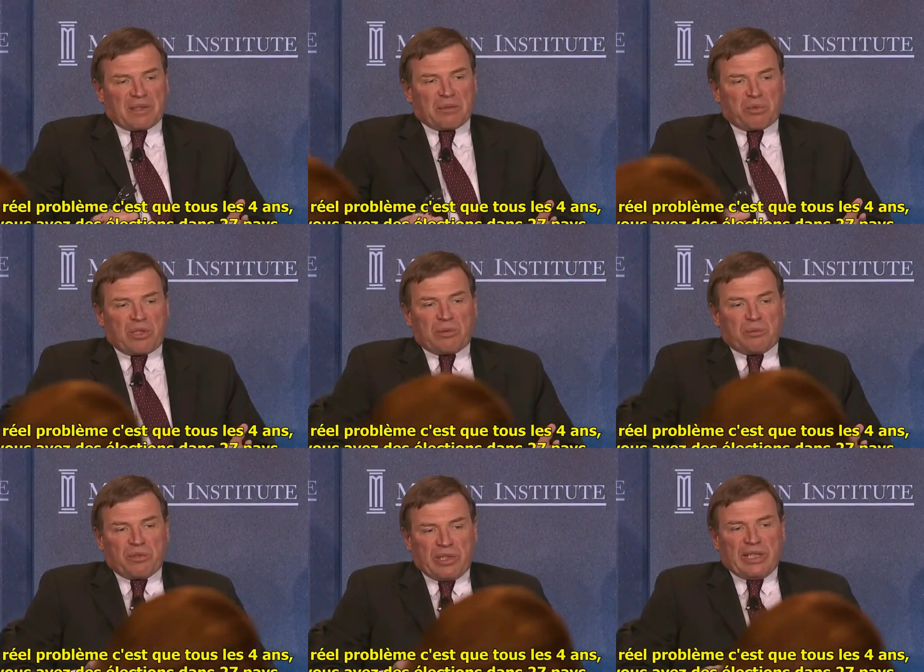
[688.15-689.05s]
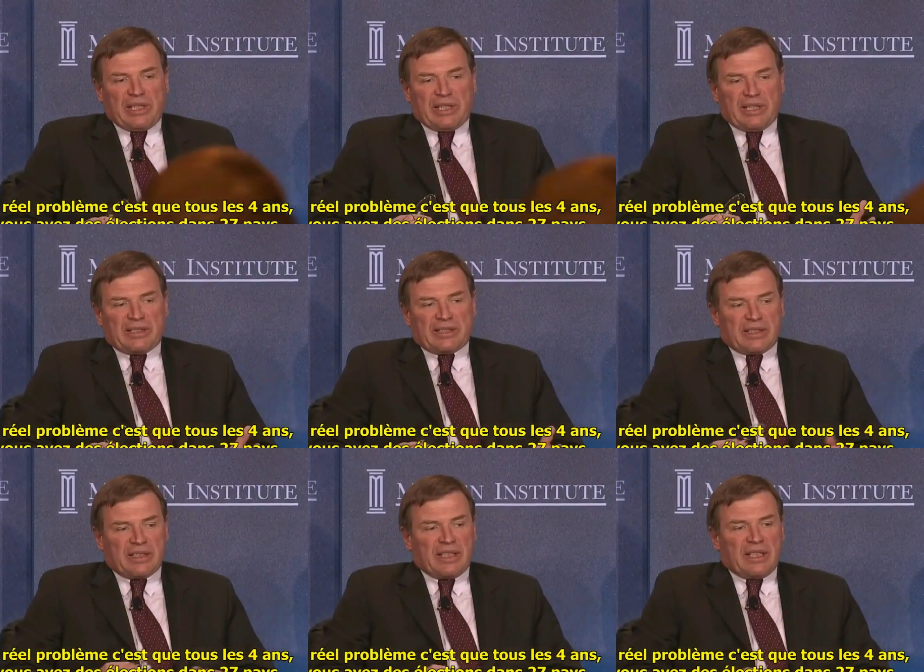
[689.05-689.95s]
the problem really
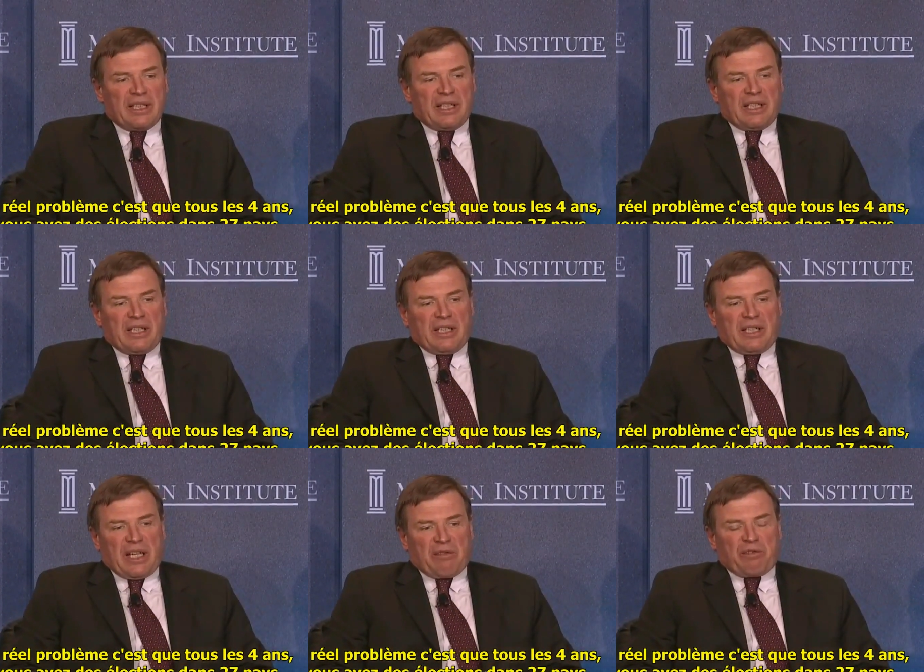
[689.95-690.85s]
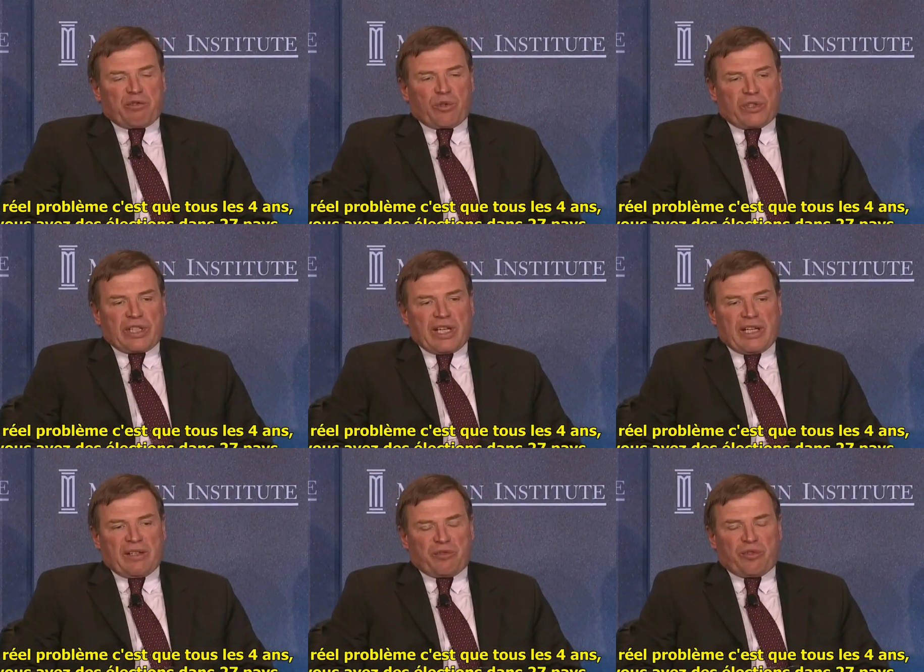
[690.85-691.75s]
is every
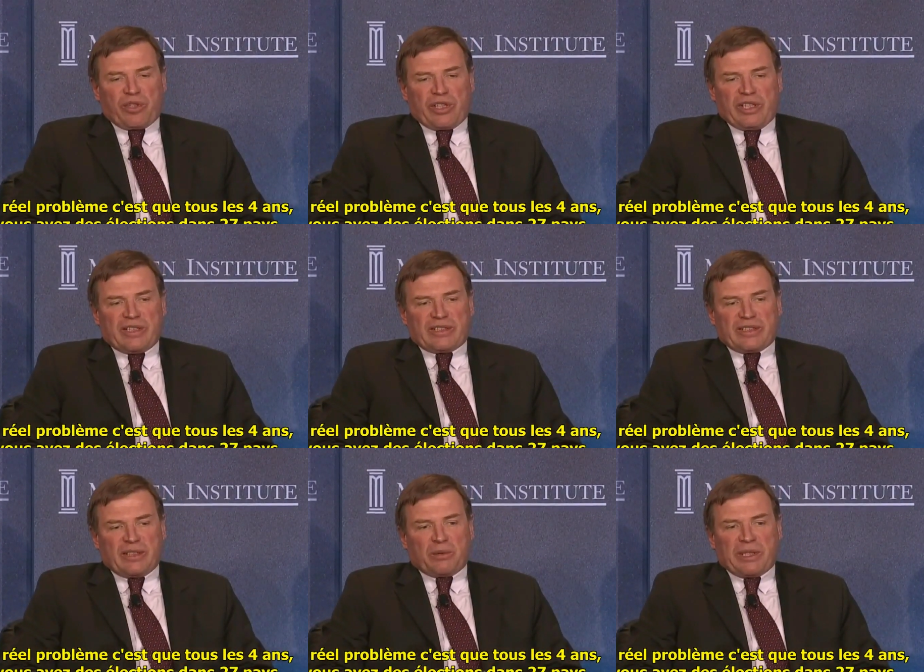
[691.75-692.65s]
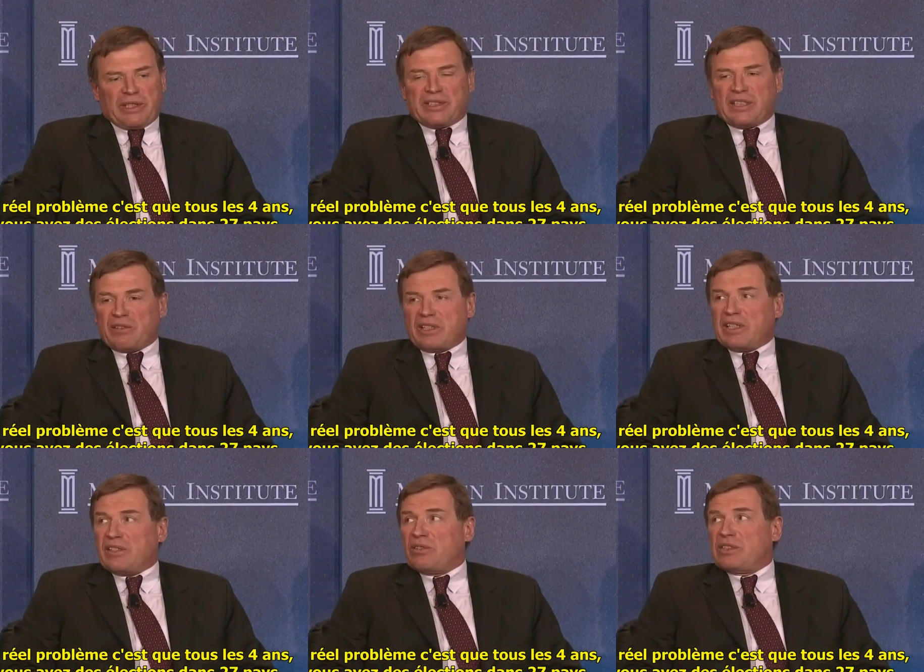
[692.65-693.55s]
4 years in 27
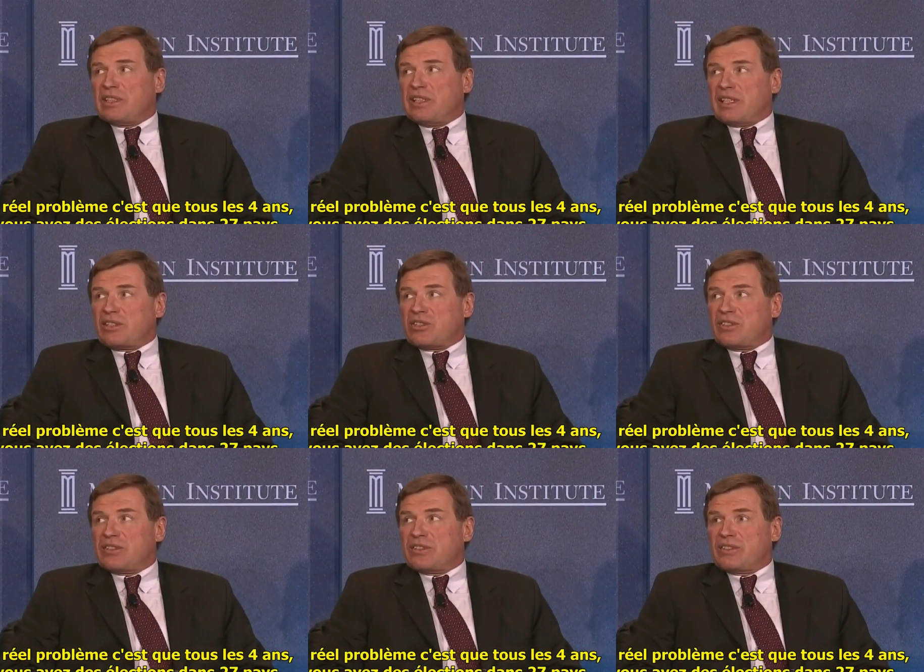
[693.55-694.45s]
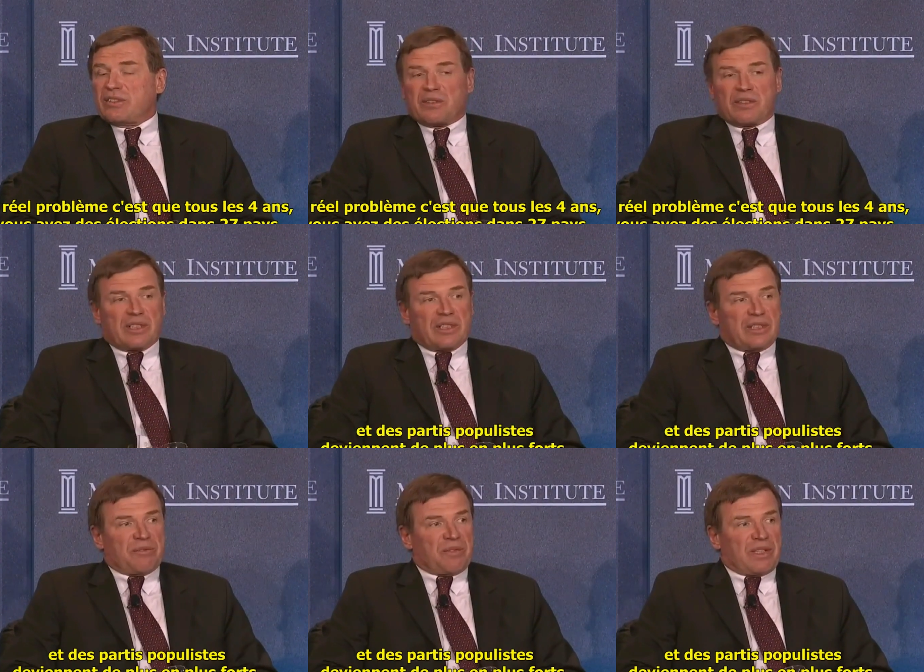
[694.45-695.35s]
countries elections
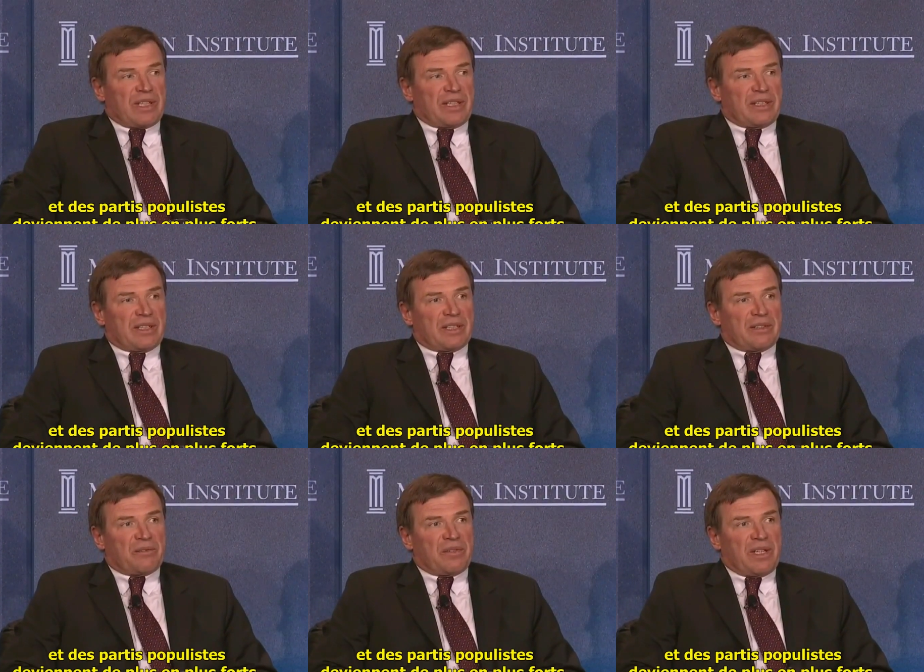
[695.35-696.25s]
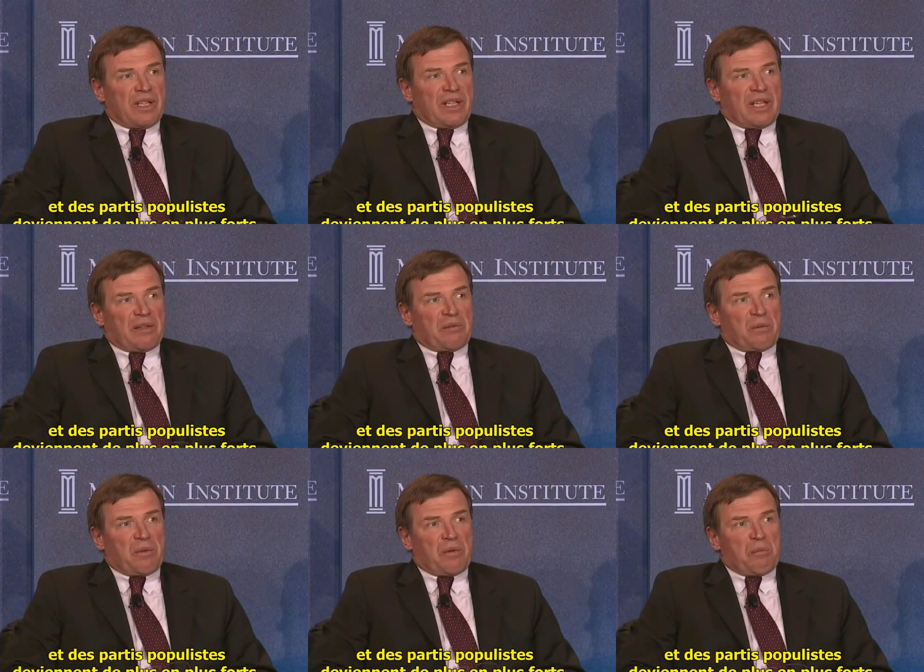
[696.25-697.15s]
and
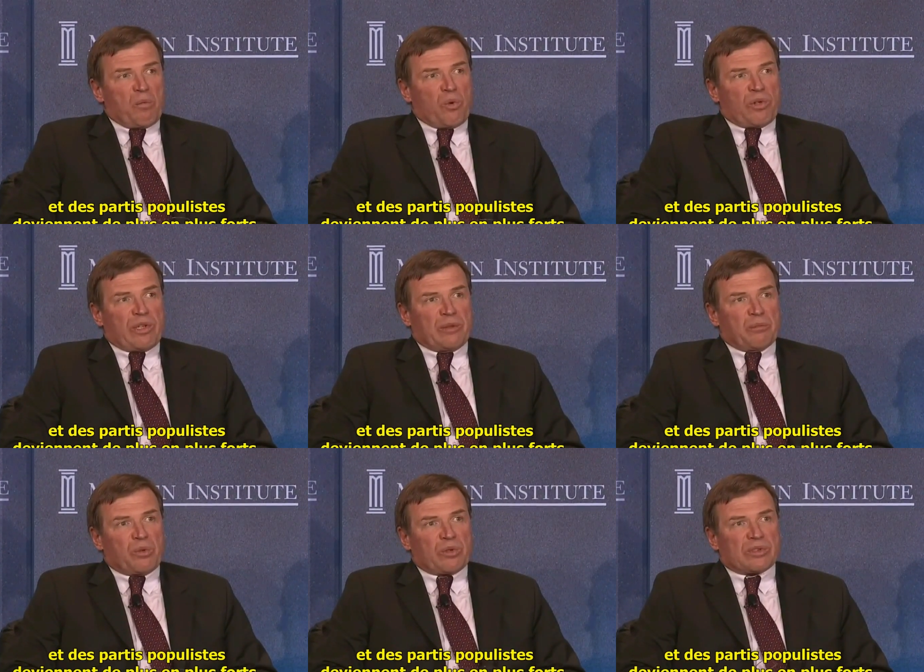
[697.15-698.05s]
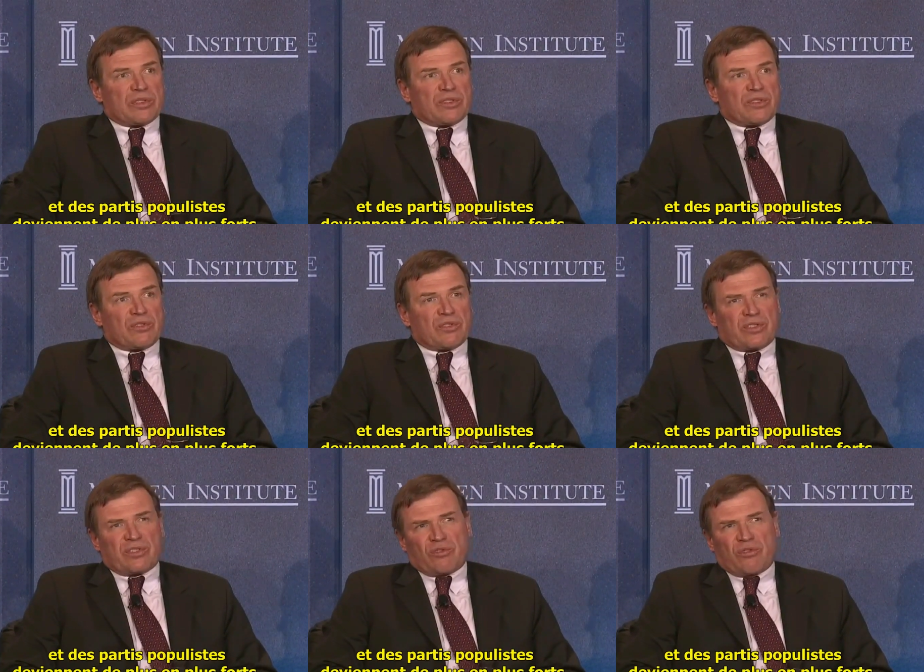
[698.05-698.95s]
more and more
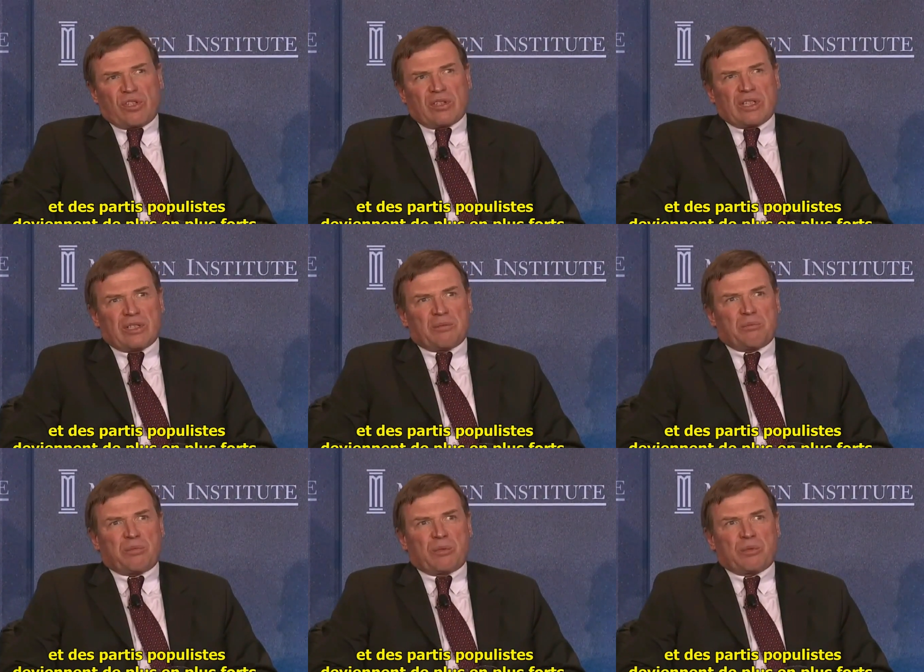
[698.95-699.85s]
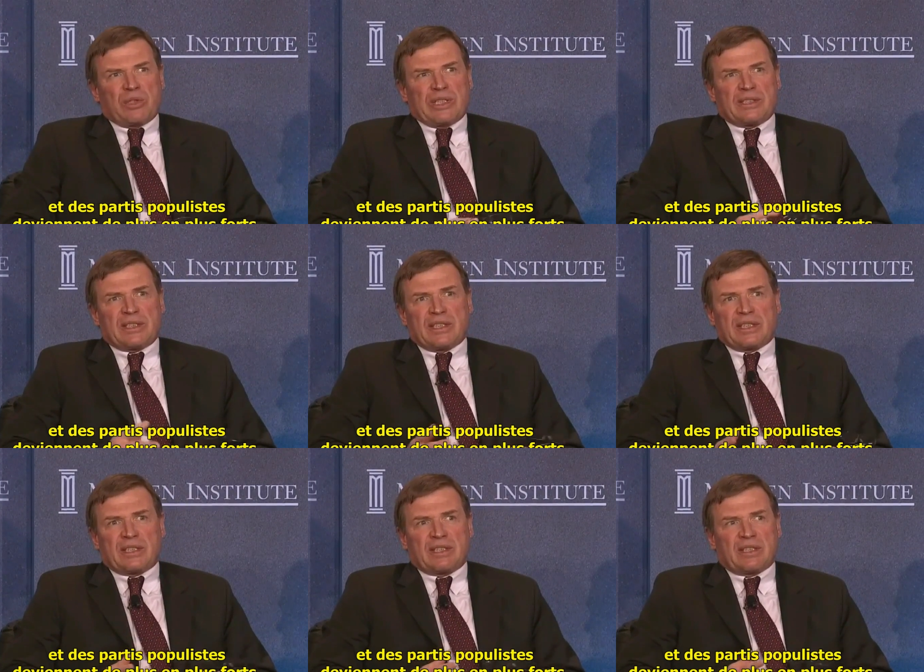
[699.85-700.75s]
stronger populistic